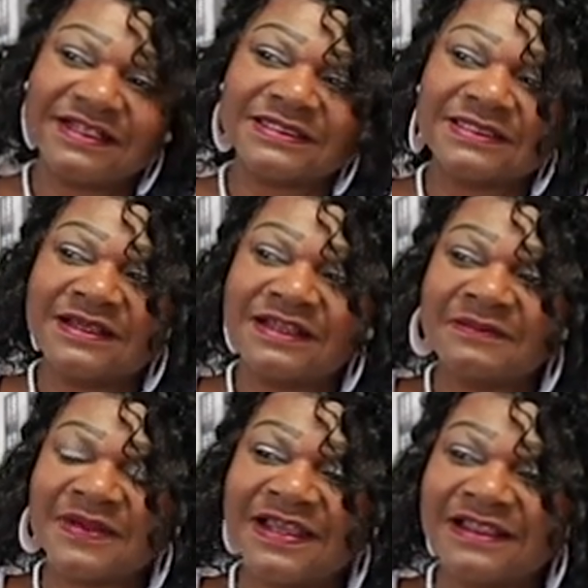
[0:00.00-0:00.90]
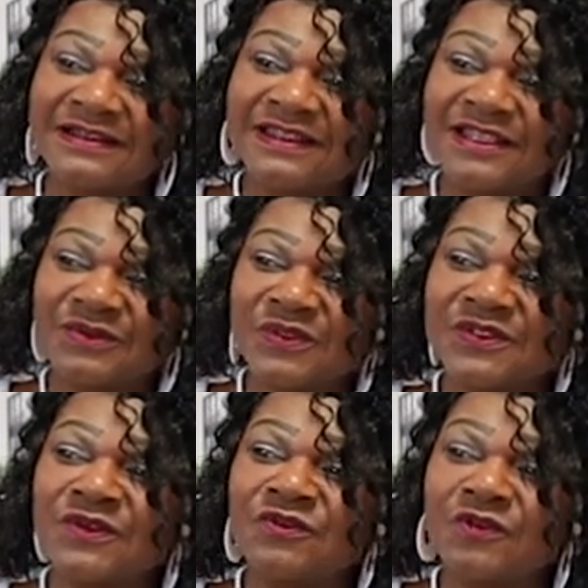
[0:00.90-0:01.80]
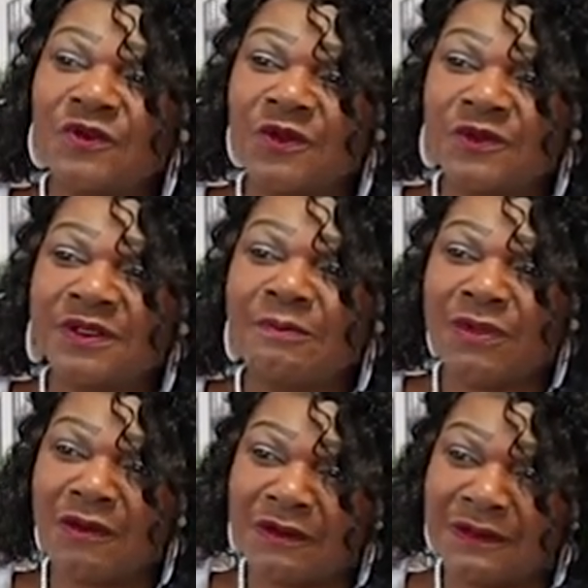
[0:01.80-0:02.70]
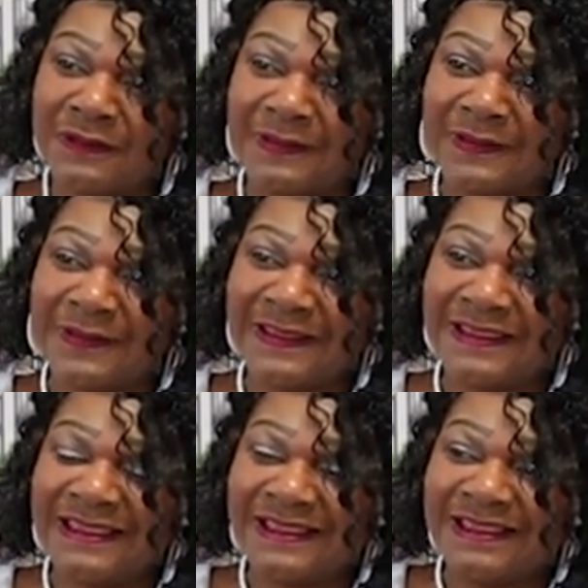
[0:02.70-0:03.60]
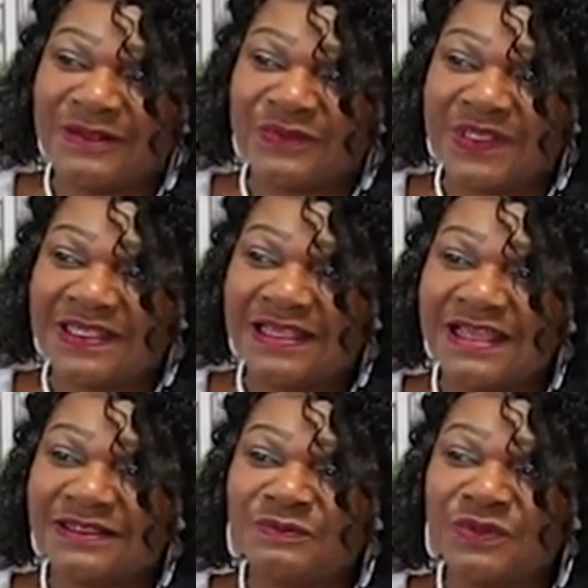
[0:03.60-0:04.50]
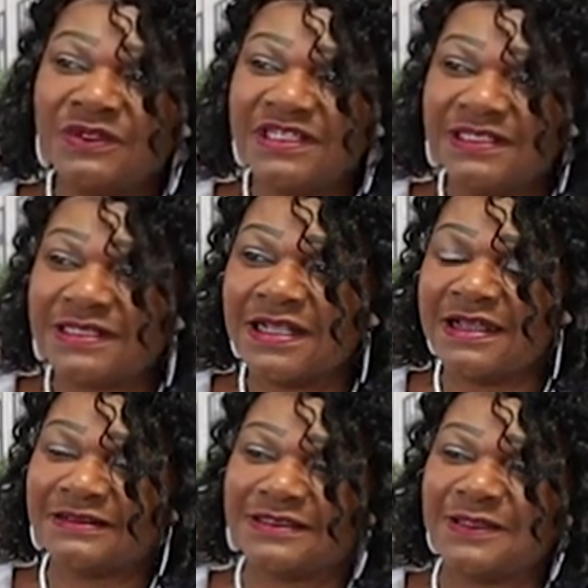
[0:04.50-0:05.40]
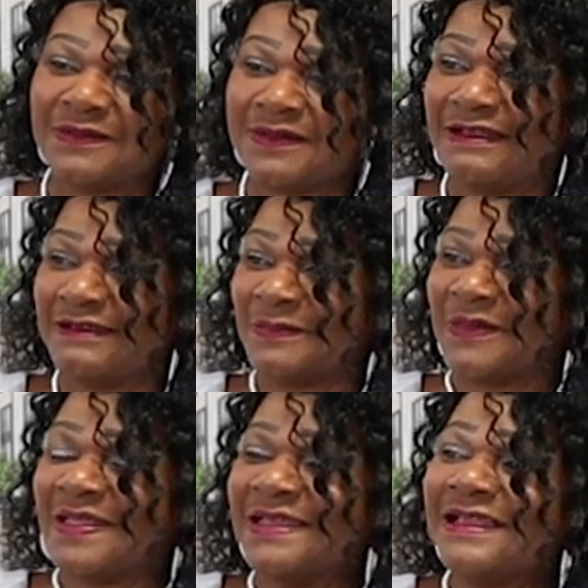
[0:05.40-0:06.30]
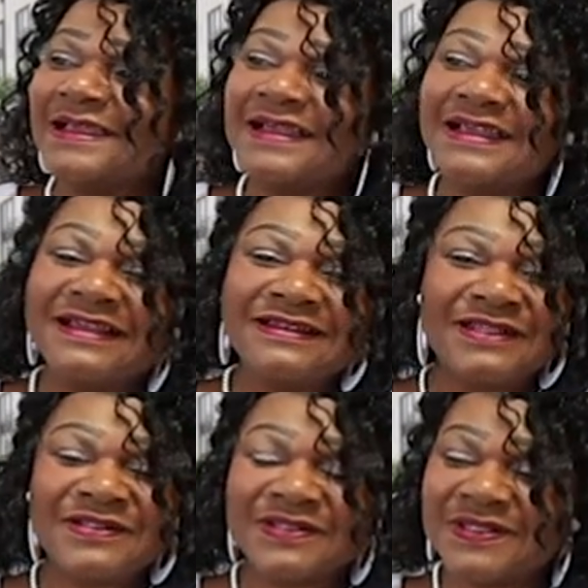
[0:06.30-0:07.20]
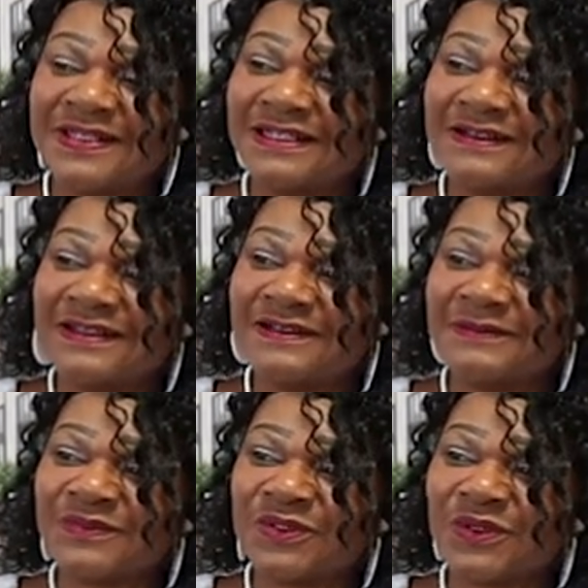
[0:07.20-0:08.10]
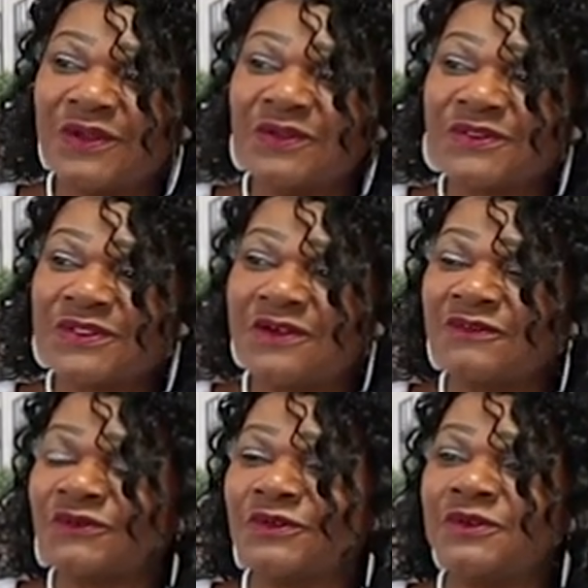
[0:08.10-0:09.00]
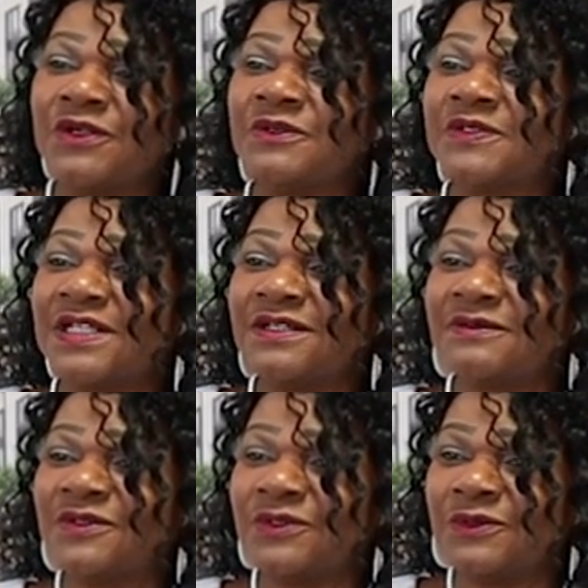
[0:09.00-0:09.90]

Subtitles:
At that time, and it was a roadblock. We had police had to come and to close off the roads and